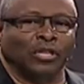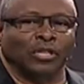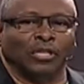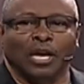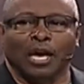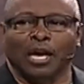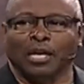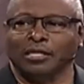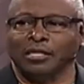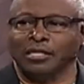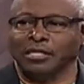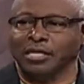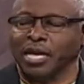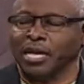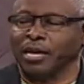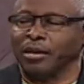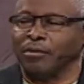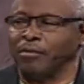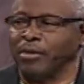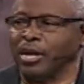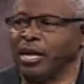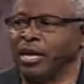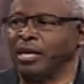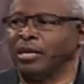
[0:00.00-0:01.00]
God is not a
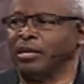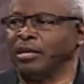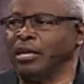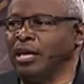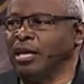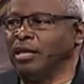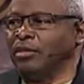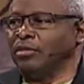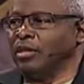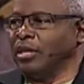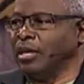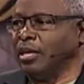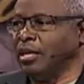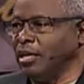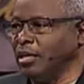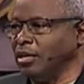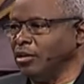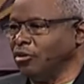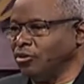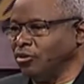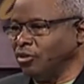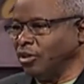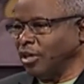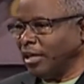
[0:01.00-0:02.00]
man that He
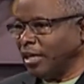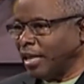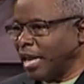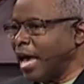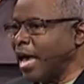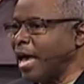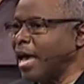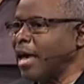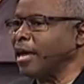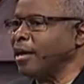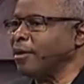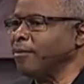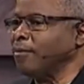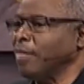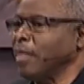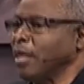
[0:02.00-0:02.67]
should lie,